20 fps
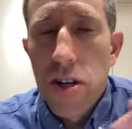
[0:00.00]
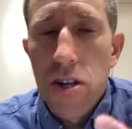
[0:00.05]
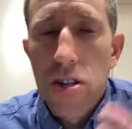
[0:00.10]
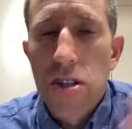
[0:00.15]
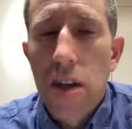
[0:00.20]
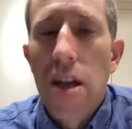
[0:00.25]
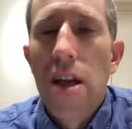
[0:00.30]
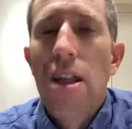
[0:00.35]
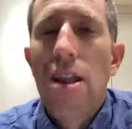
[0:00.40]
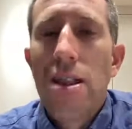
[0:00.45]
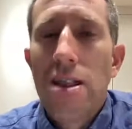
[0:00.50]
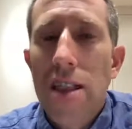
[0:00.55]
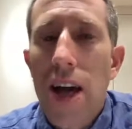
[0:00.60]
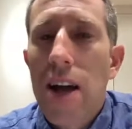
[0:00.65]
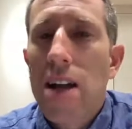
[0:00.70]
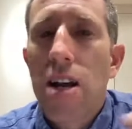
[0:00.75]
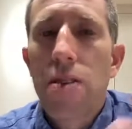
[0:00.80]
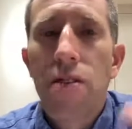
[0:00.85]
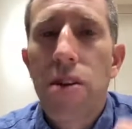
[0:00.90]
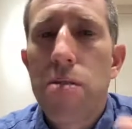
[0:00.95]
I should say,
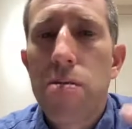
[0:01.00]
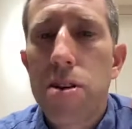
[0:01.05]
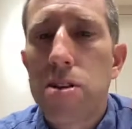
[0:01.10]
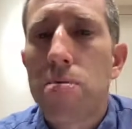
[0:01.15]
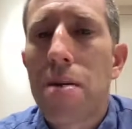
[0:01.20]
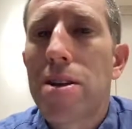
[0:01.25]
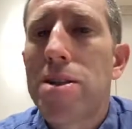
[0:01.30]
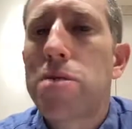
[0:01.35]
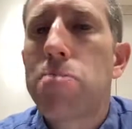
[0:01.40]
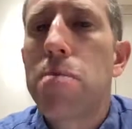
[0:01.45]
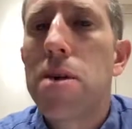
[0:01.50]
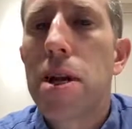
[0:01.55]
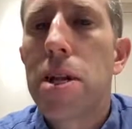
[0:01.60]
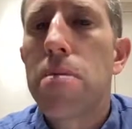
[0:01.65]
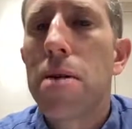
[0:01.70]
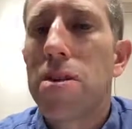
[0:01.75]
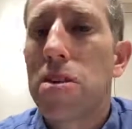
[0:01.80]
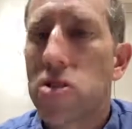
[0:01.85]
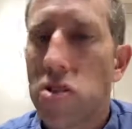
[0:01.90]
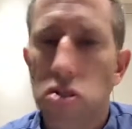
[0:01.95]
lack of inhibition about speaking
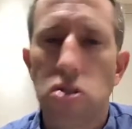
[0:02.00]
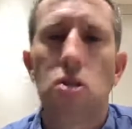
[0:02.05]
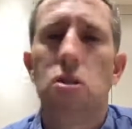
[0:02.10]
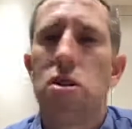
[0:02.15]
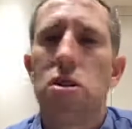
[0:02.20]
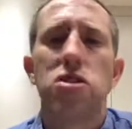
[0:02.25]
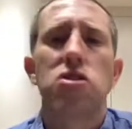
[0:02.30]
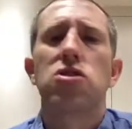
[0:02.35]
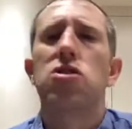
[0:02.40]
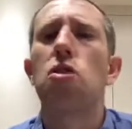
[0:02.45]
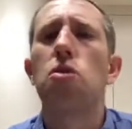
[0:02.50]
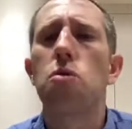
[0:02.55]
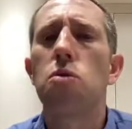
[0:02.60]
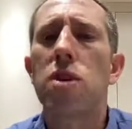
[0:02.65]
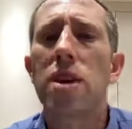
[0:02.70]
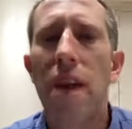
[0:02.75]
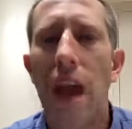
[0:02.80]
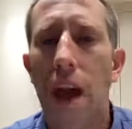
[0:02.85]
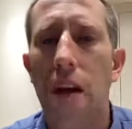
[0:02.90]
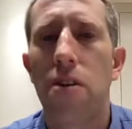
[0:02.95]
about the soul is so
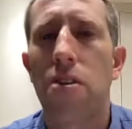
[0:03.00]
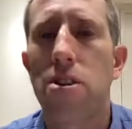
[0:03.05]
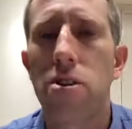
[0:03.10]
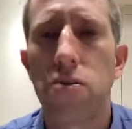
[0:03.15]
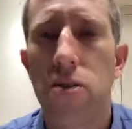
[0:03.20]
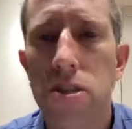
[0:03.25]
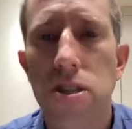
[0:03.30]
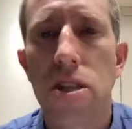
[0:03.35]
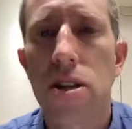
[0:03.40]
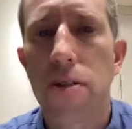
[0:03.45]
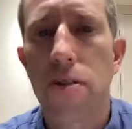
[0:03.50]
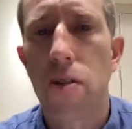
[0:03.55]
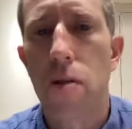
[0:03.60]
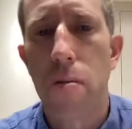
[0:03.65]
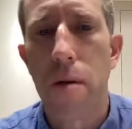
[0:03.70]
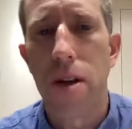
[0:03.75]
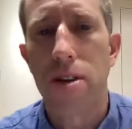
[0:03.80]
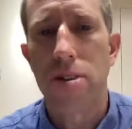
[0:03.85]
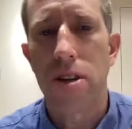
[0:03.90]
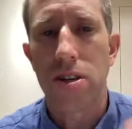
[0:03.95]
characteristic of the
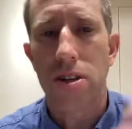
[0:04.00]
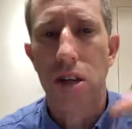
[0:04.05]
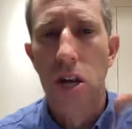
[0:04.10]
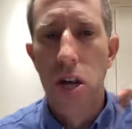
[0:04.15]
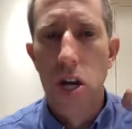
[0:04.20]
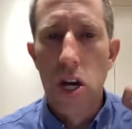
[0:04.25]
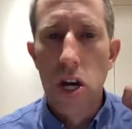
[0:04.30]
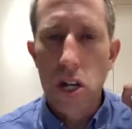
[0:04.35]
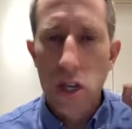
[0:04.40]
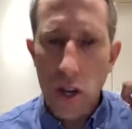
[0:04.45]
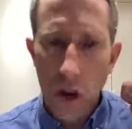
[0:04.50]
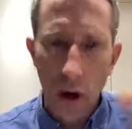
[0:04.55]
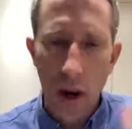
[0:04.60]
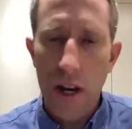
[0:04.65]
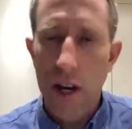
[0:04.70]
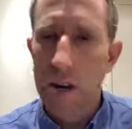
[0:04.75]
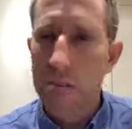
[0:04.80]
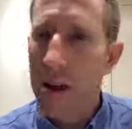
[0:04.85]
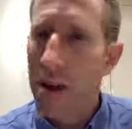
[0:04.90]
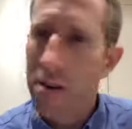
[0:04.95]
Romantic,
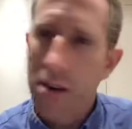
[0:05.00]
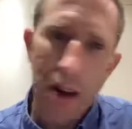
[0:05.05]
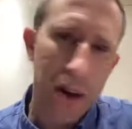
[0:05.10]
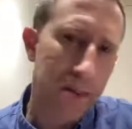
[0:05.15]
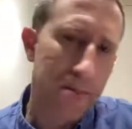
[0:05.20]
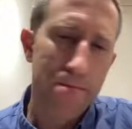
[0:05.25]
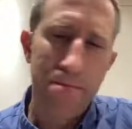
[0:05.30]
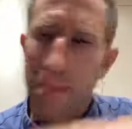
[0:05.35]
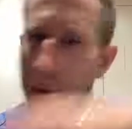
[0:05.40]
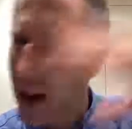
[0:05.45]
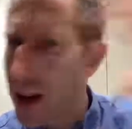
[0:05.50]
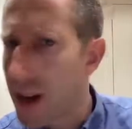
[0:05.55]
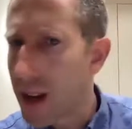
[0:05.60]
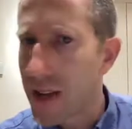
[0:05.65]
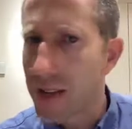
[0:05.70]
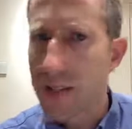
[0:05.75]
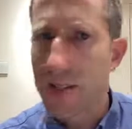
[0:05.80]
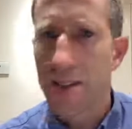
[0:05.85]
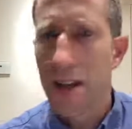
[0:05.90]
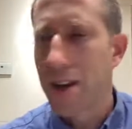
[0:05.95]
talking about not
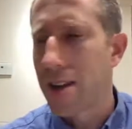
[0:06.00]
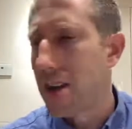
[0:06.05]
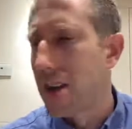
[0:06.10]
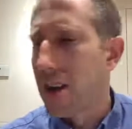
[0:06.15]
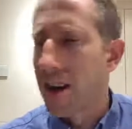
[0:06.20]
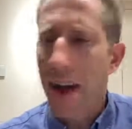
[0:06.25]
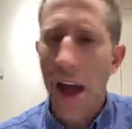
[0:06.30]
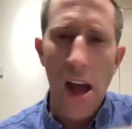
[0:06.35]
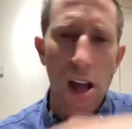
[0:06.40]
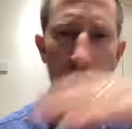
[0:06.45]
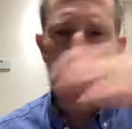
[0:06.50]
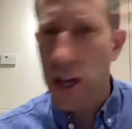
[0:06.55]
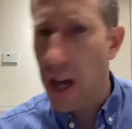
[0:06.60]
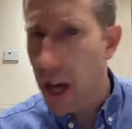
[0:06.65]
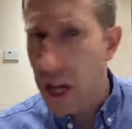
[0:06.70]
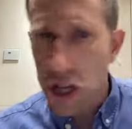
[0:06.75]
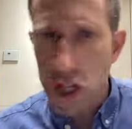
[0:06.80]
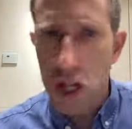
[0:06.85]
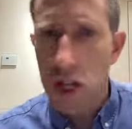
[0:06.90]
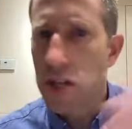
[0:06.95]
minds, not
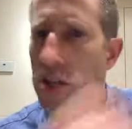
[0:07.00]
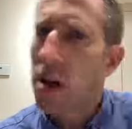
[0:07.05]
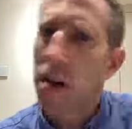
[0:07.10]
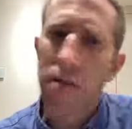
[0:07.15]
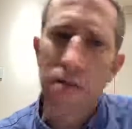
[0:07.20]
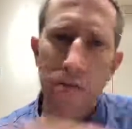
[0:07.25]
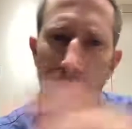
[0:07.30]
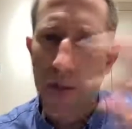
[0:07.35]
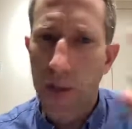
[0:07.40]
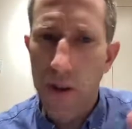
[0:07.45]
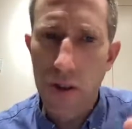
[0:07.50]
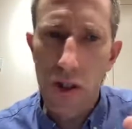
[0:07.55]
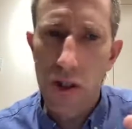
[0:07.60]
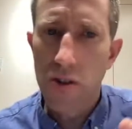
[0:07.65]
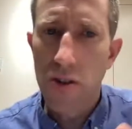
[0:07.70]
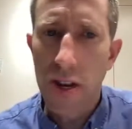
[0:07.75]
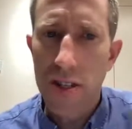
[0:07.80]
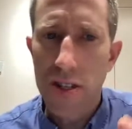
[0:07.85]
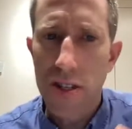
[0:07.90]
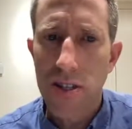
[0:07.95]
education, not virtue
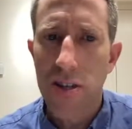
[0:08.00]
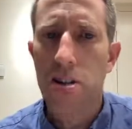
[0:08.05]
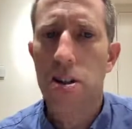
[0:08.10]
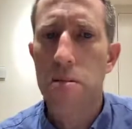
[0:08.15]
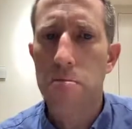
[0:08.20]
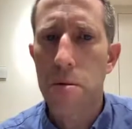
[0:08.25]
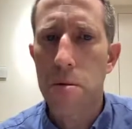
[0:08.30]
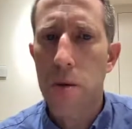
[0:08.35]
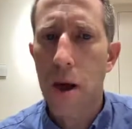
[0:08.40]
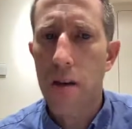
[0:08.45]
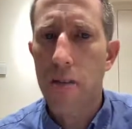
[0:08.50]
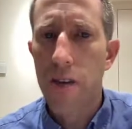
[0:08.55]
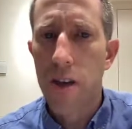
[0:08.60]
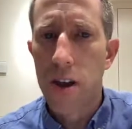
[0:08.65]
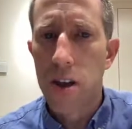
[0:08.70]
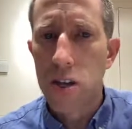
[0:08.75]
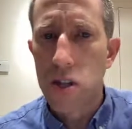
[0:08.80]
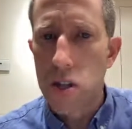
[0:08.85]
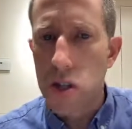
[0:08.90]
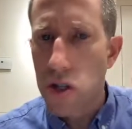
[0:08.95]
necessarily, but about
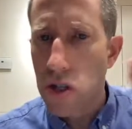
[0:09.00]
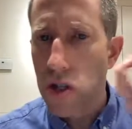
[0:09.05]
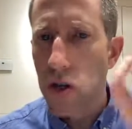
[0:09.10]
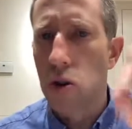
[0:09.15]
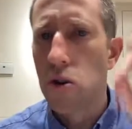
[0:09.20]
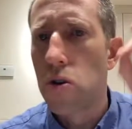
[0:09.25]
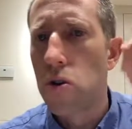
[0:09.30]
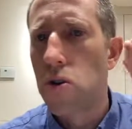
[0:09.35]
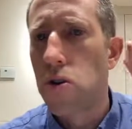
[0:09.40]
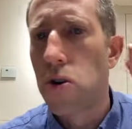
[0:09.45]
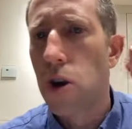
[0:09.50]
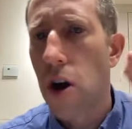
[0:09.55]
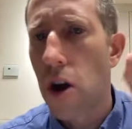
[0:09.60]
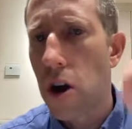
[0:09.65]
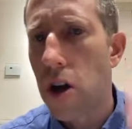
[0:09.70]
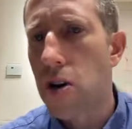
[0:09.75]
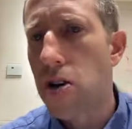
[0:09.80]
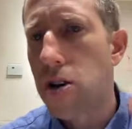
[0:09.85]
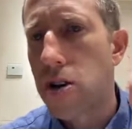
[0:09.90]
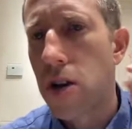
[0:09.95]
soul,
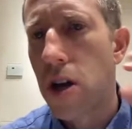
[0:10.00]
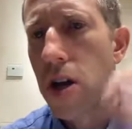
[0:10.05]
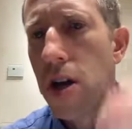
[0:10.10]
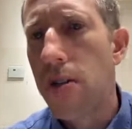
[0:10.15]
heart,